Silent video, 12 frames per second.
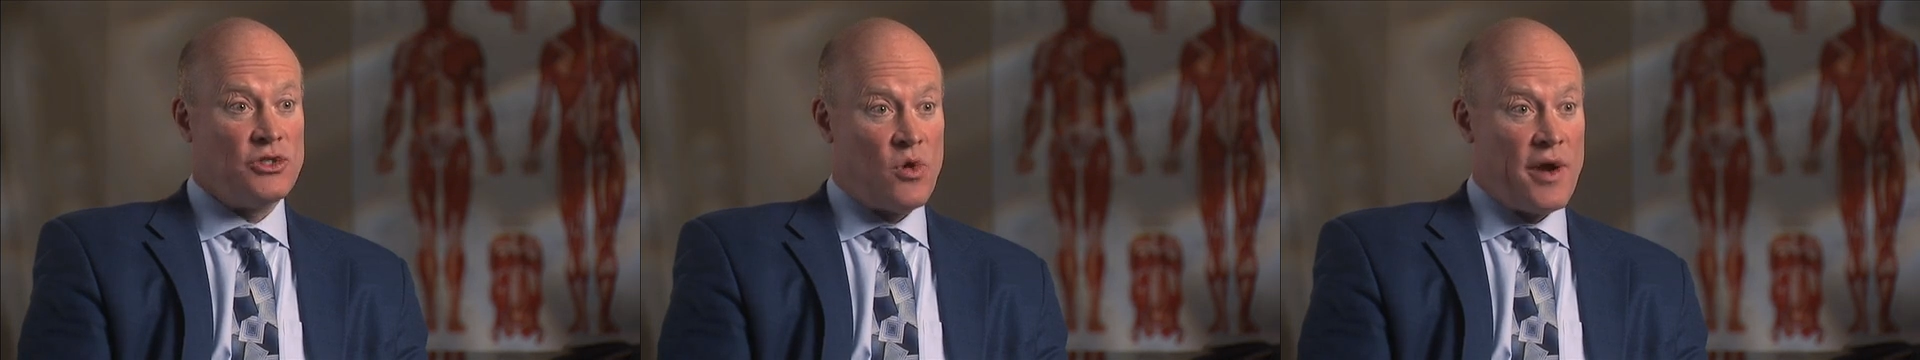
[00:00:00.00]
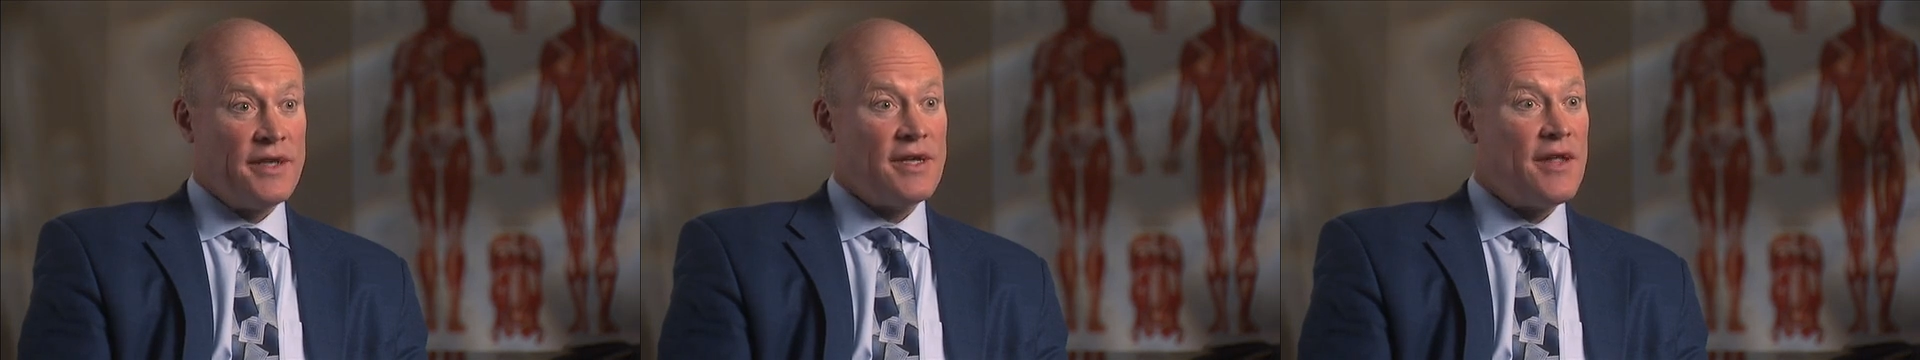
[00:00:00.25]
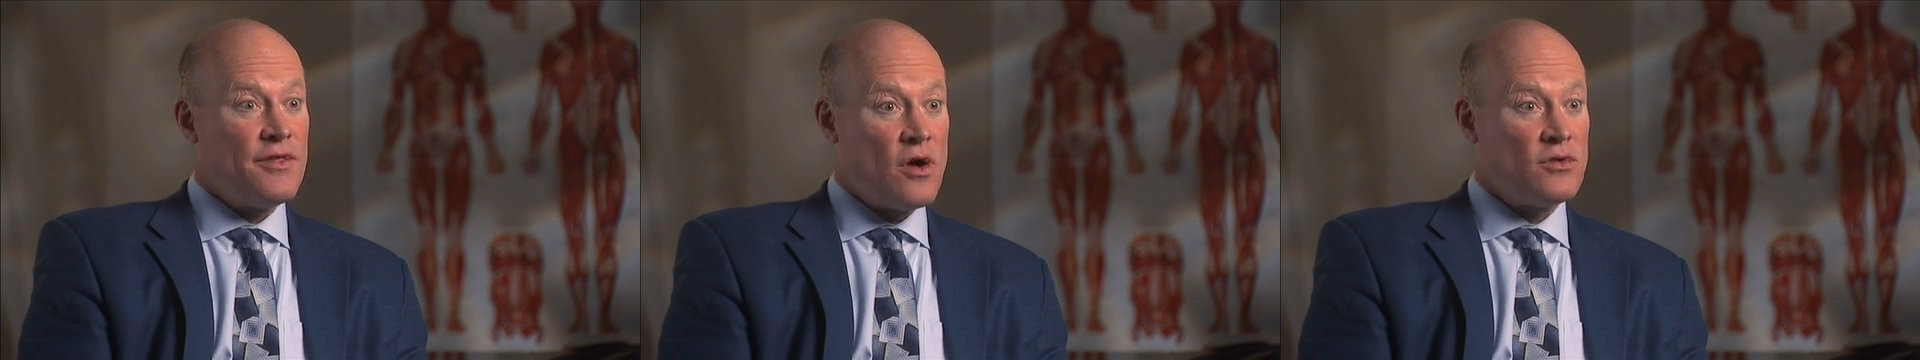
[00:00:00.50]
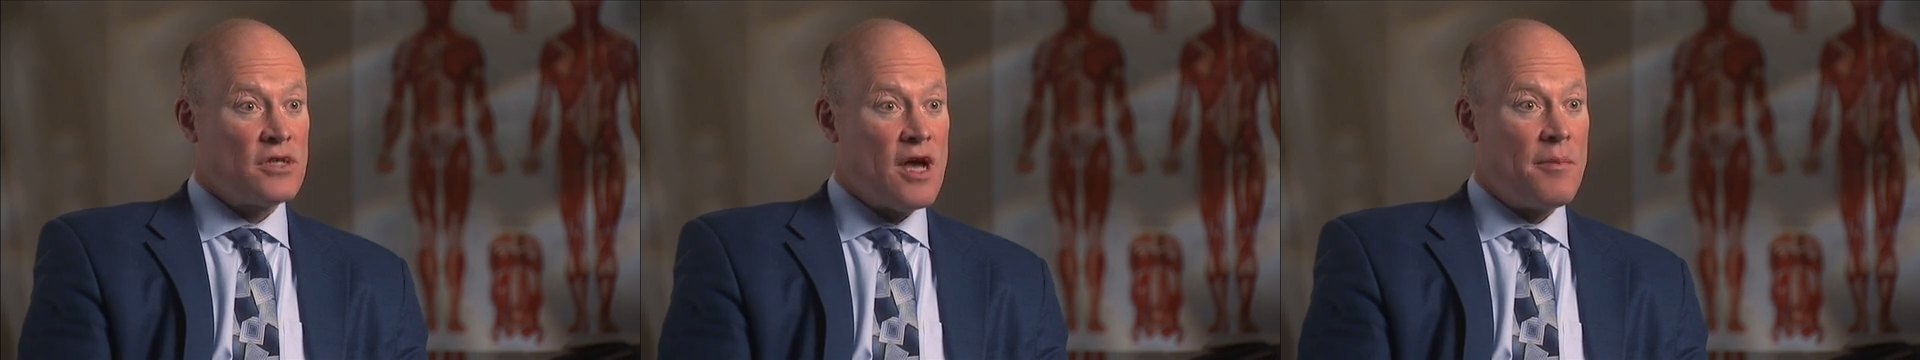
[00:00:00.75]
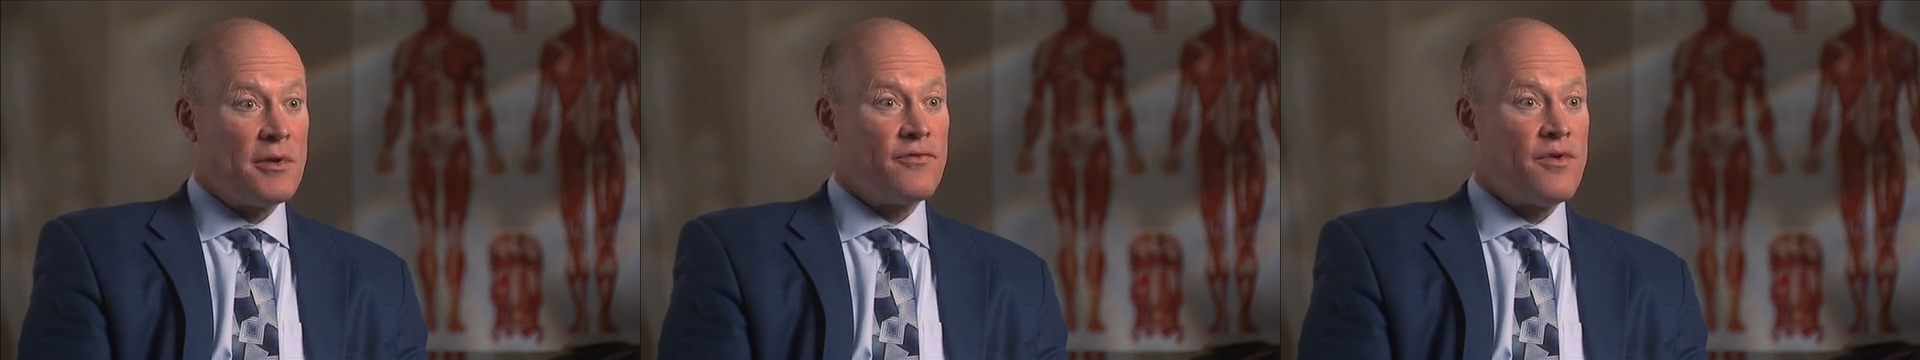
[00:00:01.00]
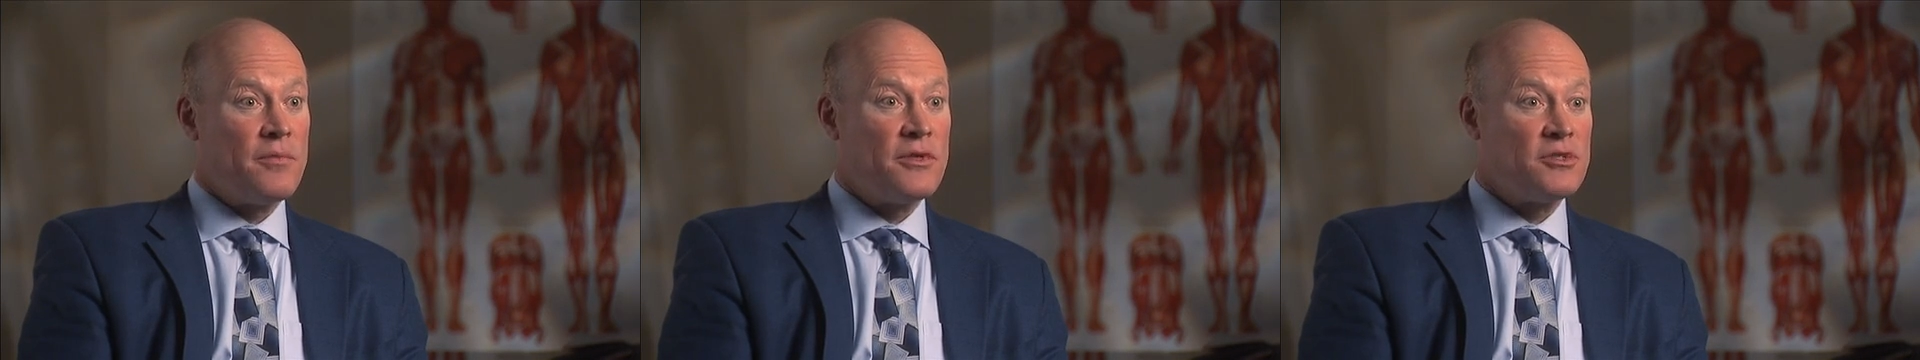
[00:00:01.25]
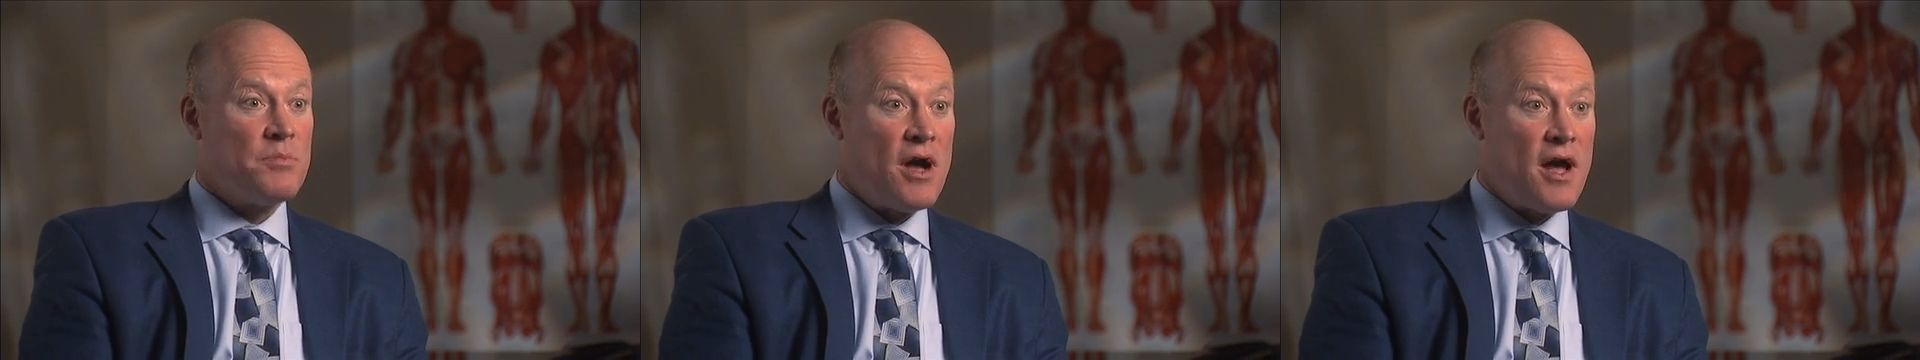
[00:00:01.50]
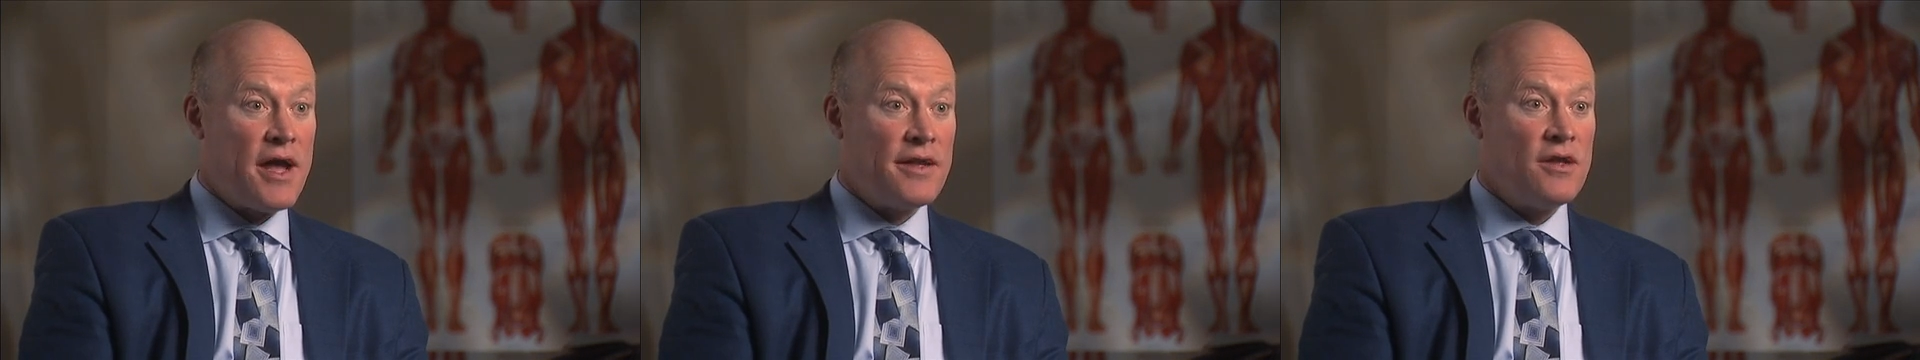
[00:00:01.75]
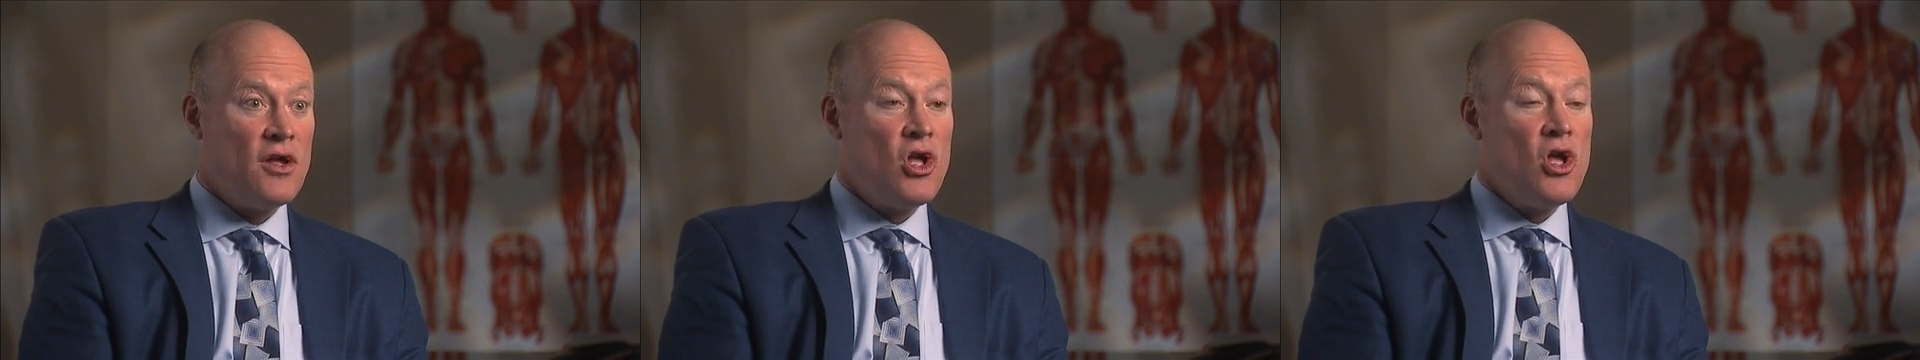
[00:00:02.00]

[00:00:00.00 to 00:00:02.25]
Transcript: joint and those coming from the spine,